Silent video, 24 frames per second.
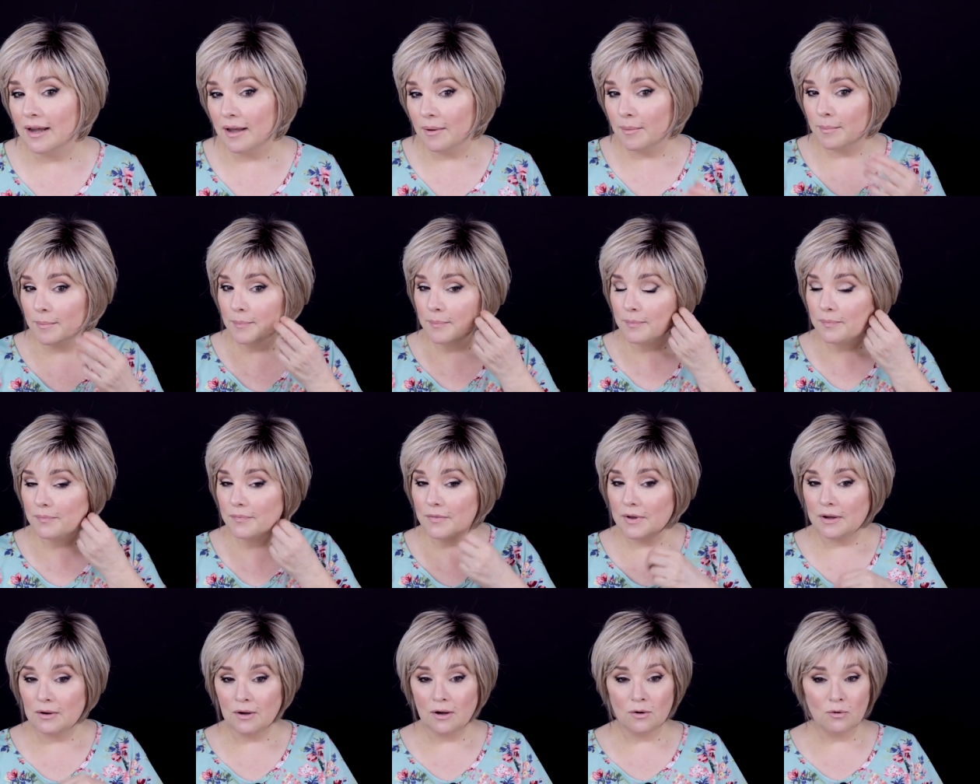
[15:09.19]
I am
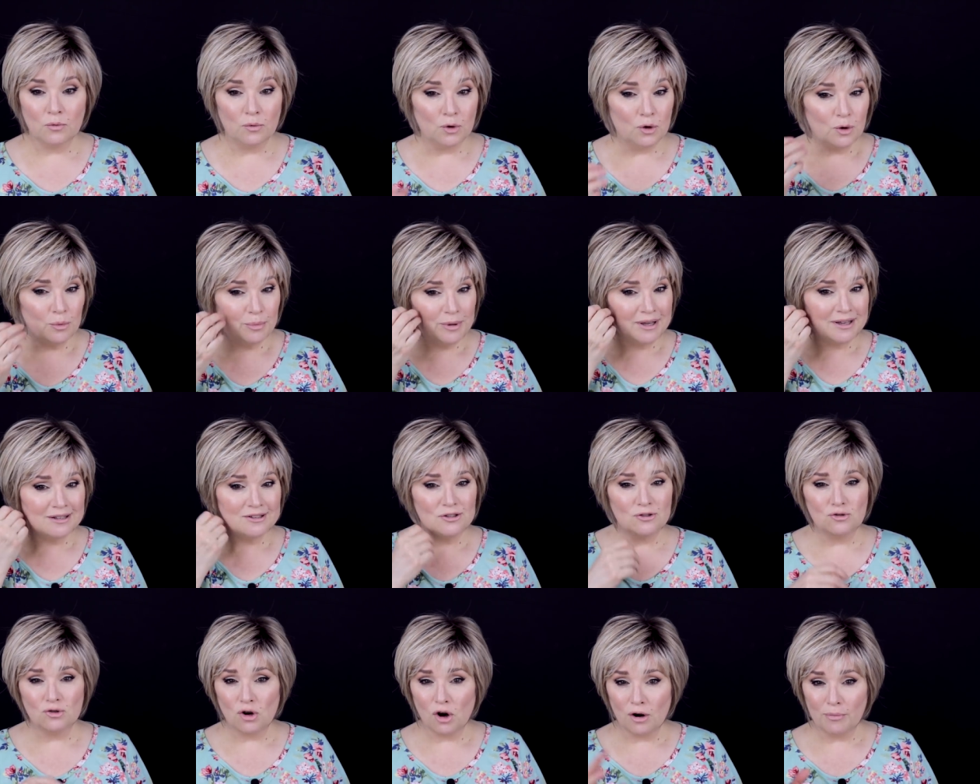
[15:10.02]
a, a real big,
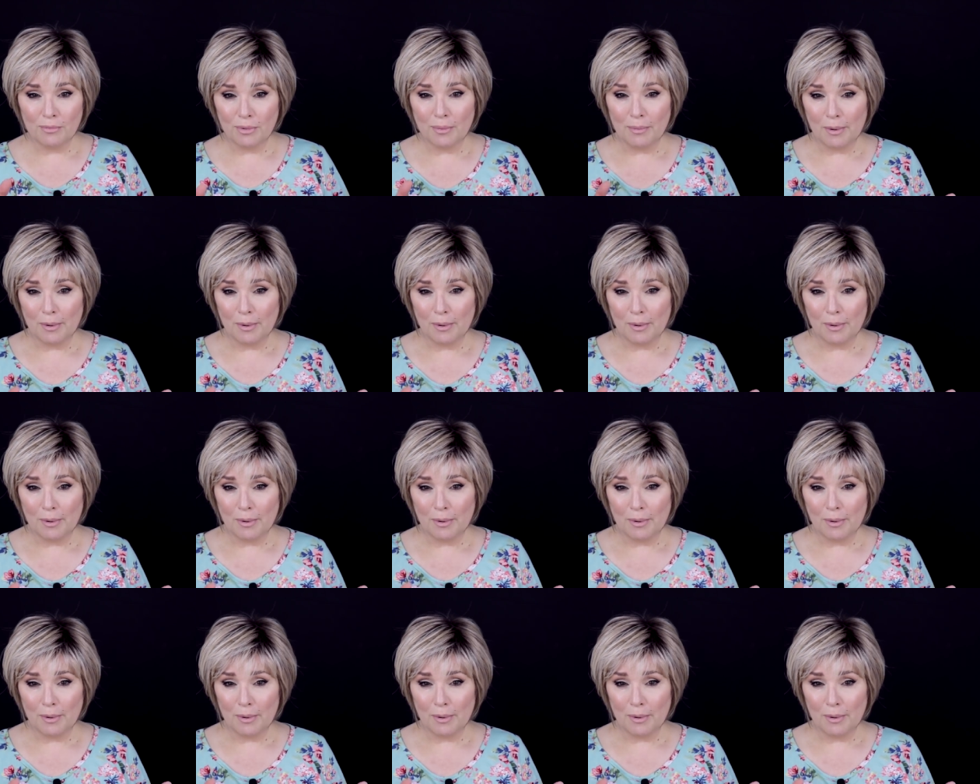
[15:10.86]
strong